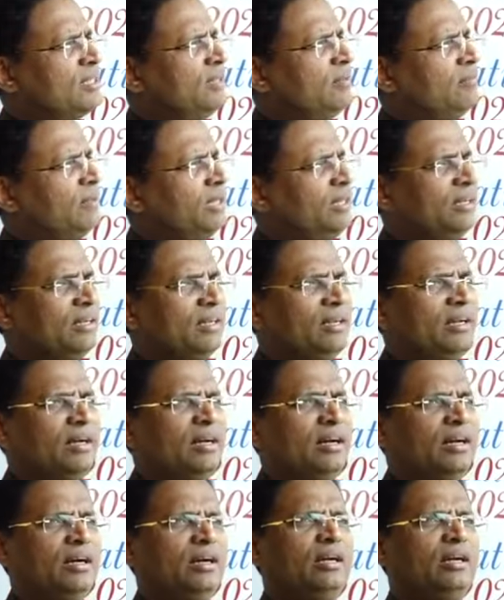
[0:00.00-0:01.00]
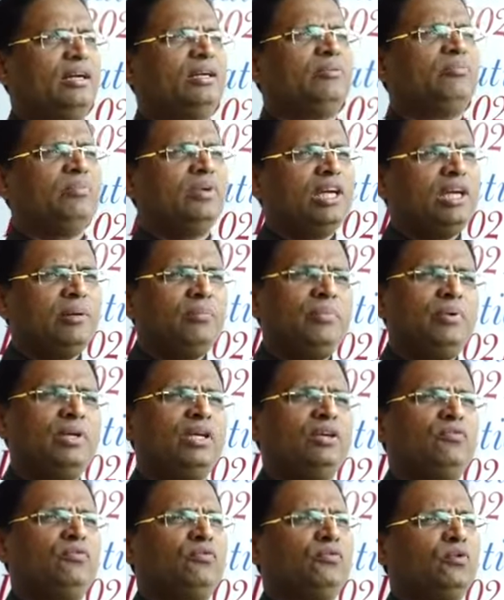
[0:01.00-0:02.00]
level, and
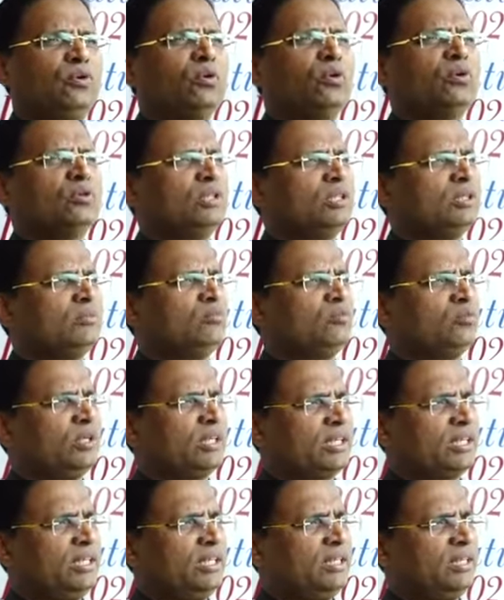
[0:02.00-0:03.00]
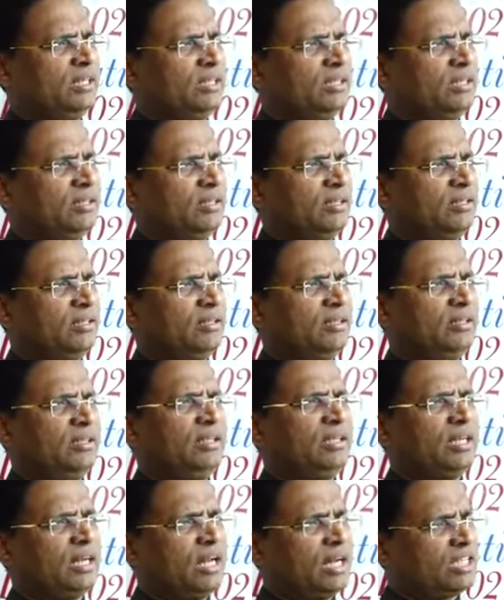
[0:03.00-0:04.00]
maybe few of them working in the
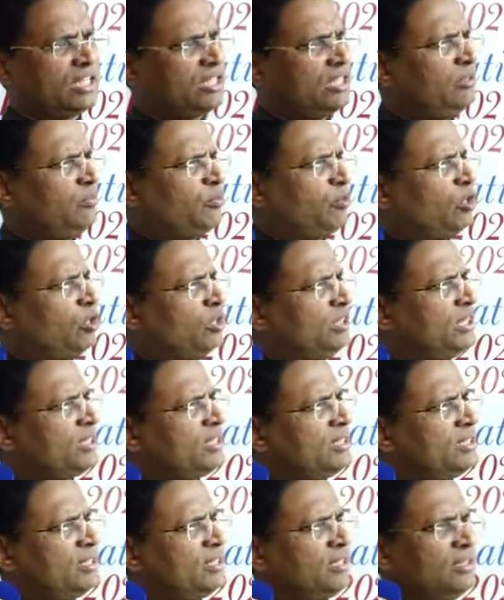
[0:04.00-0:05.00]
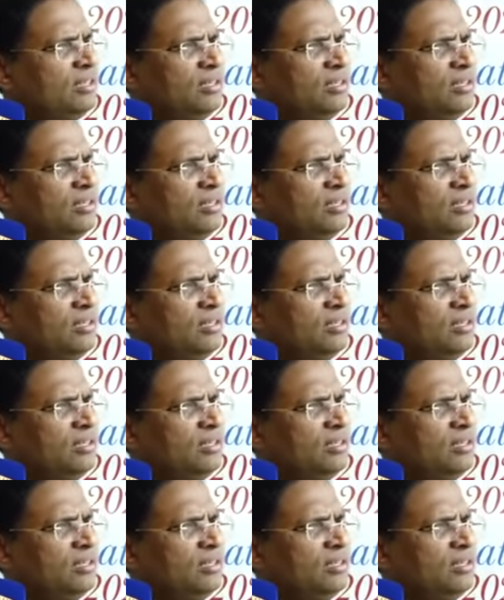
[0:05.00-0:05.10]
international projects